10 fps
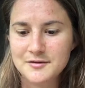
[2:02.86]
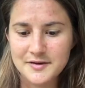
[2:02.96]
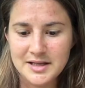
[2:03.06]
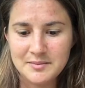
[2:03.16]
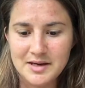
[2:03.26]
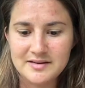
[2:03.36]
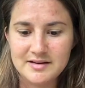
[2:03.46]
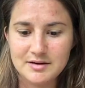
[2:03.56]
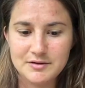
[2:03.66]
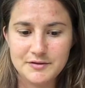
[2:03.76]
feeling
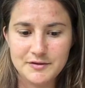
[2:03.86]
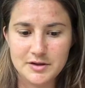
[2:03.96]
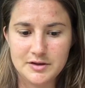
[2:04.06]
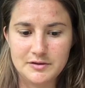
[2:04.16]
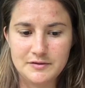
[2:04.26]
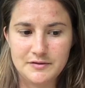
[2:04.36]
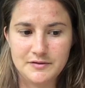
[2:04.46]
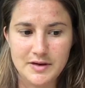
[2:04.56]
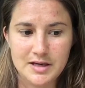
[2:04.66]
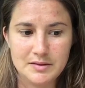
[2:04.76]
myself full of
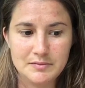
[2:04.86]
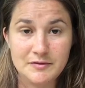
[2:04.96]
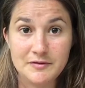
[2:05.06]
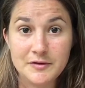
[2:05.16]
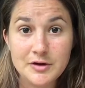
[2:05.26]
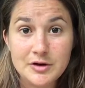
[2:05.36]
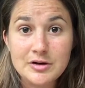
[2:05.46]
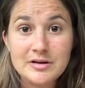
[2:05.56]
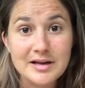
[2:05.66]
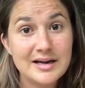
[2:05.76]
food
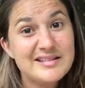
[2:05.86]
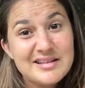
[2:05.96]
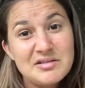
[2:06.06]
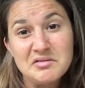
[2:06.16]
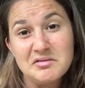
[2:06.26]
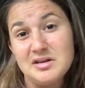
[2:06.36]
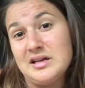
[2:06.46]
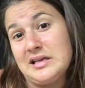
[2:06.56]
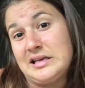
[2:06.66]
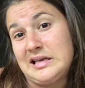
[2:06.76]
that I didn't
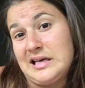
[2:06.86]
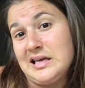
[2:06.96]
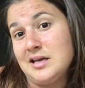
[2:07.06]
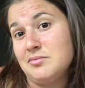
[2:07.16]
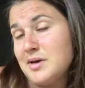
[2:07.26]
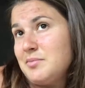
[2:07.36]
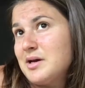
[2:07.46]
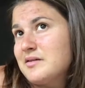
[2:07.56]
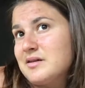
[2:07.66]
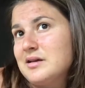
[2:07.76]
really need. Maybe
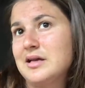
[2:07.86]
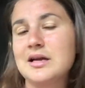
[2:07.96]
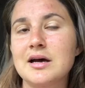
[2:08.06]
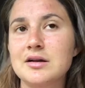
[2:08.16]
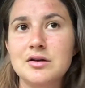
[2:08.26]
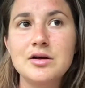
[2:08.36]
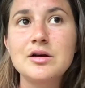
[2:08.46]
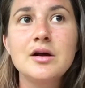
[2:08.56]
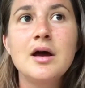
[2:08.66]
I did need, I don't know.